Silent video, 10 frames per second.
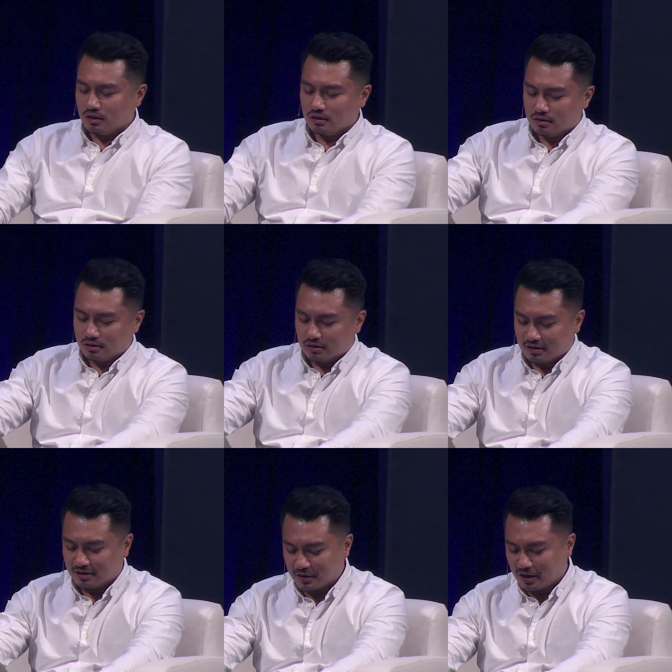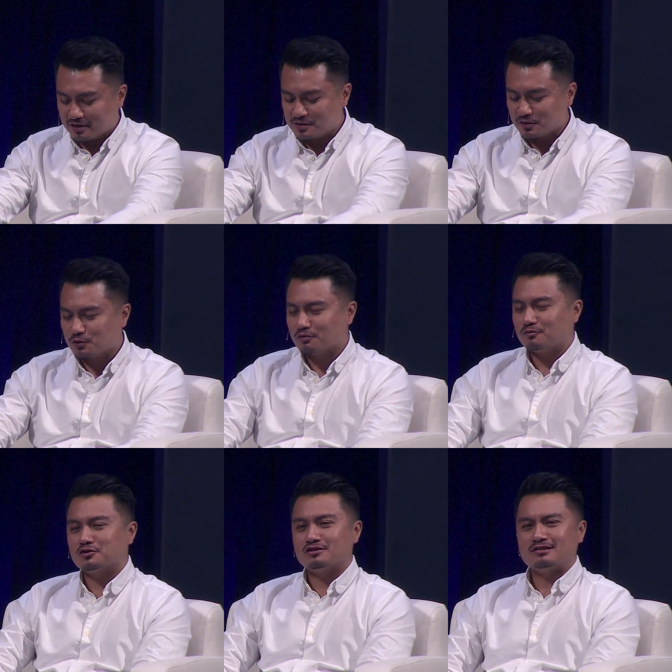uh, I guess the short
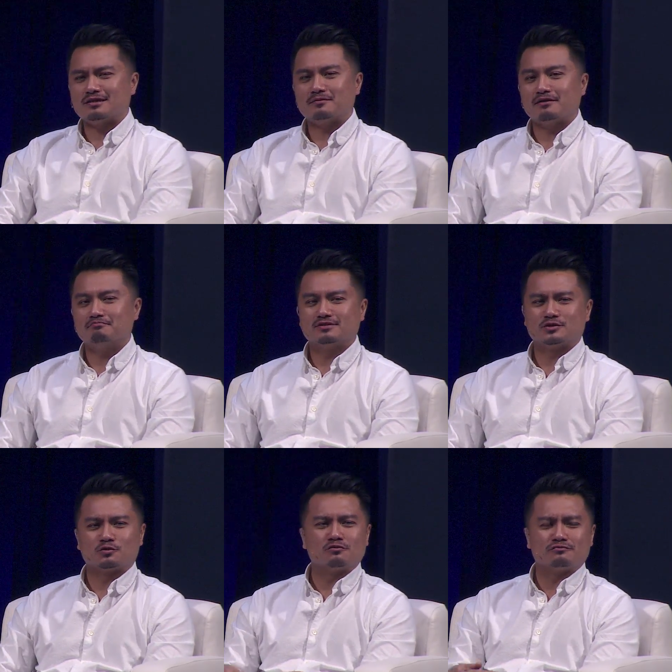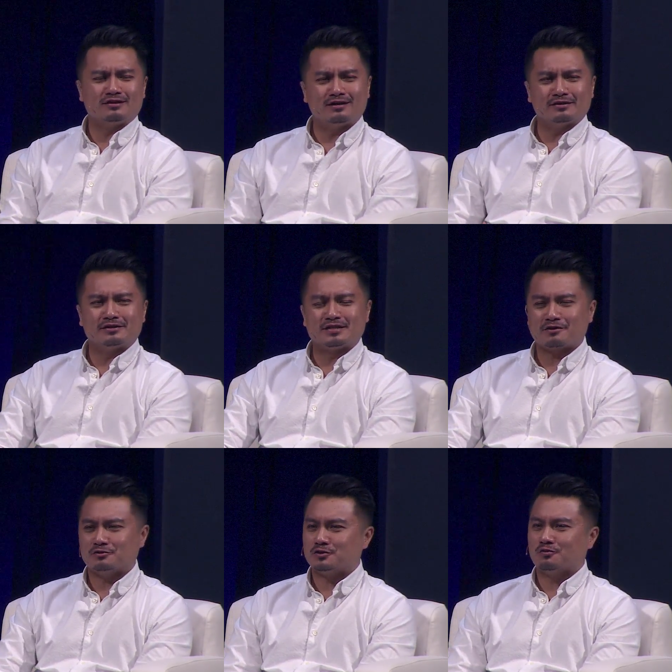version is I'm, I'm, sort of not
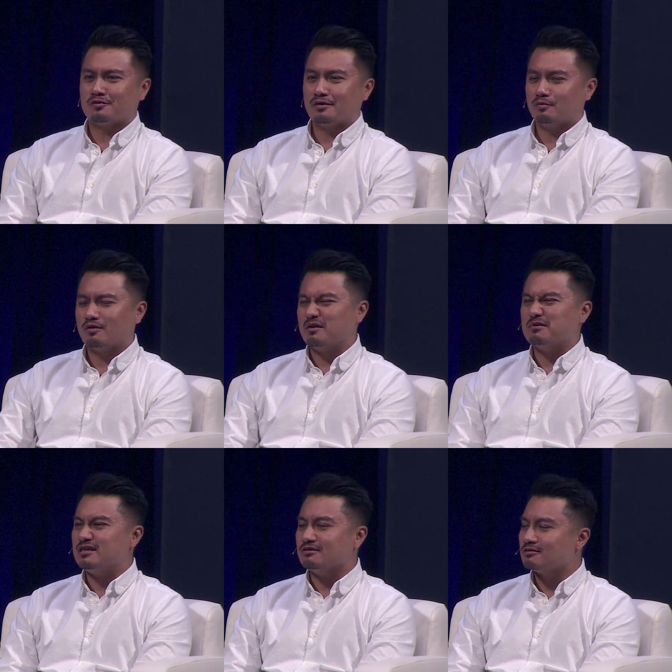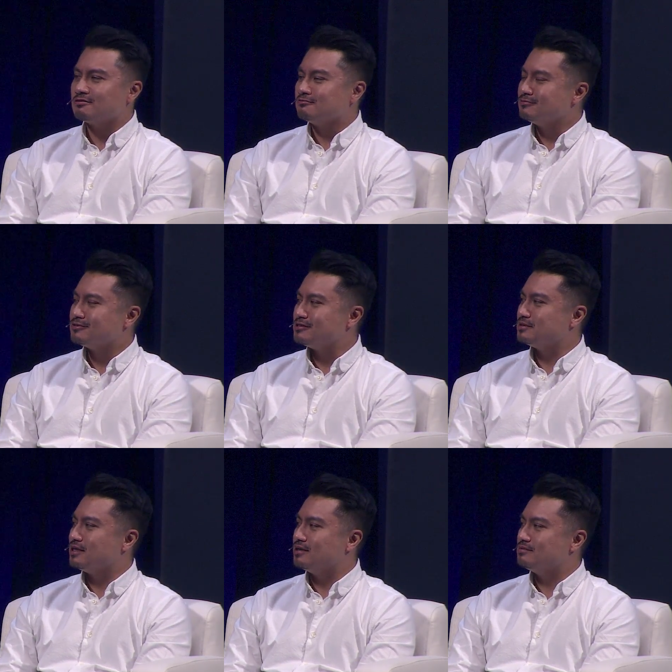exactly sure where I'm here
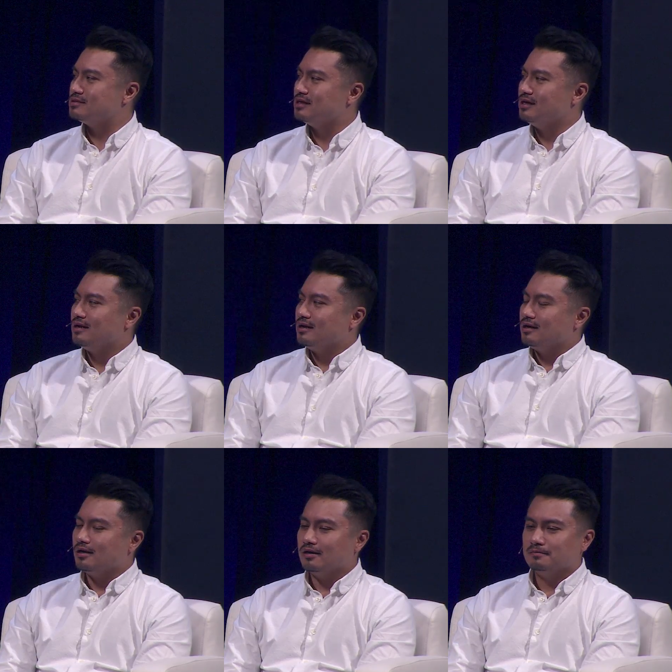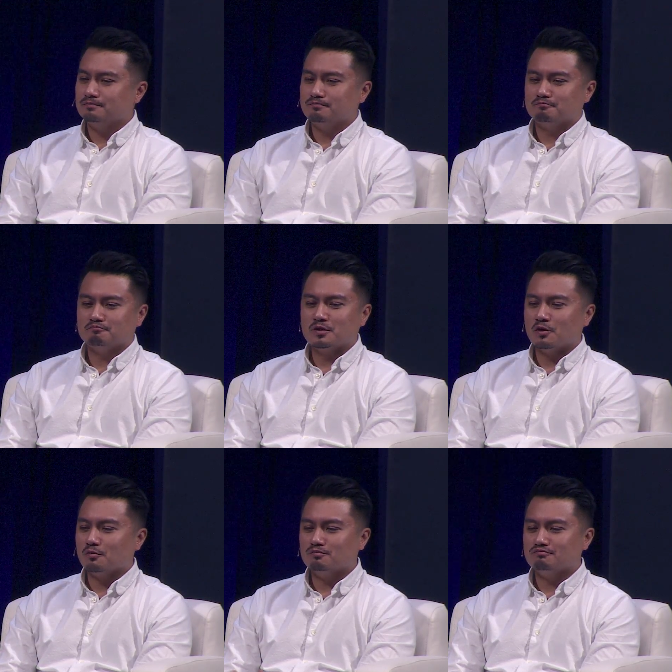sometimes. Um, you
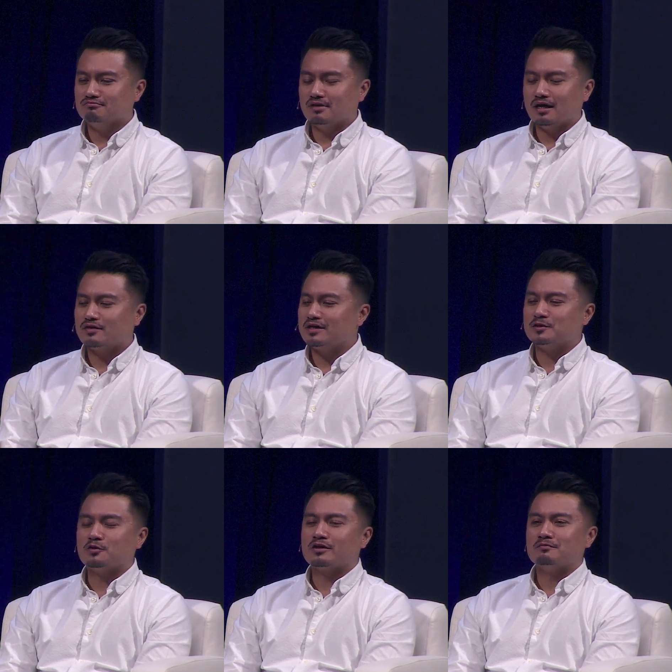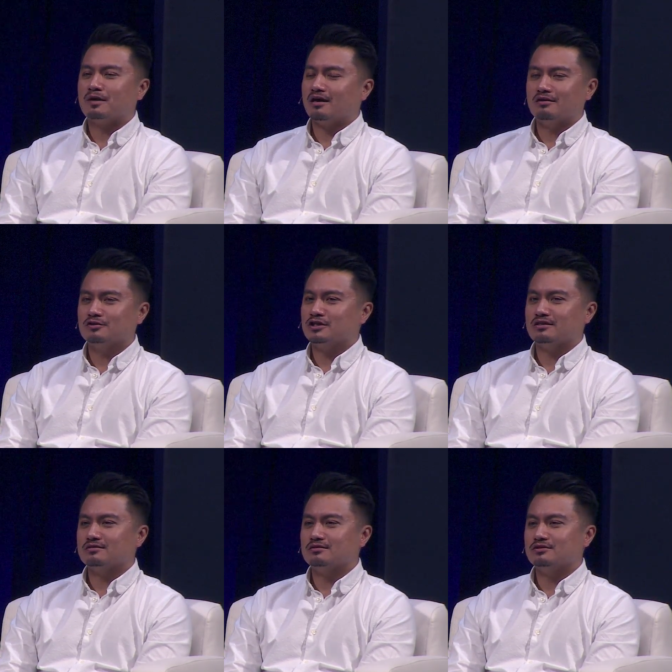know, I've got a degree in biology
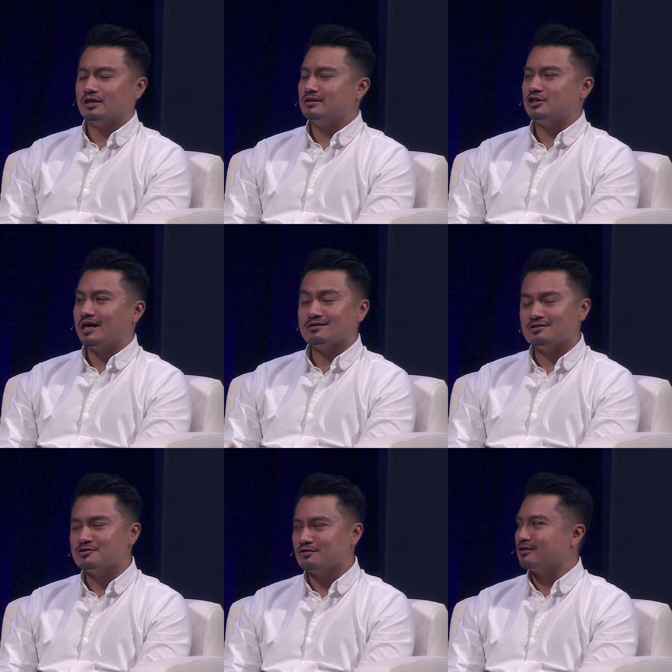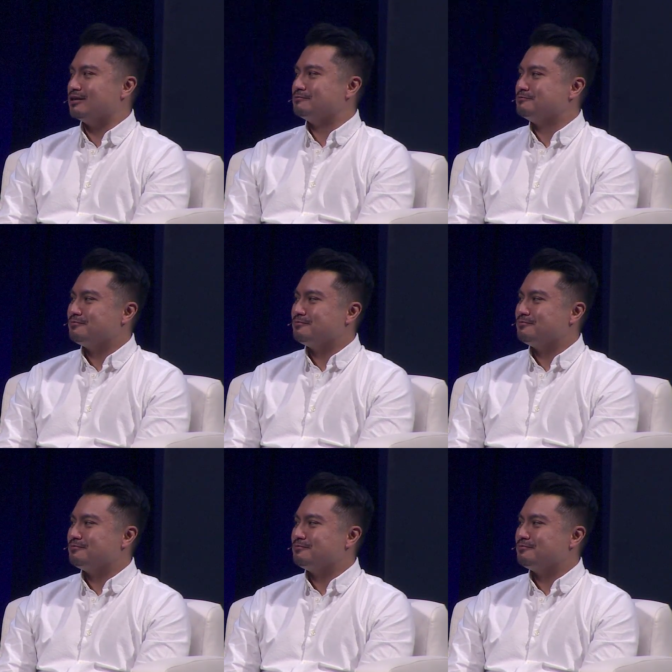and, the, and jazz history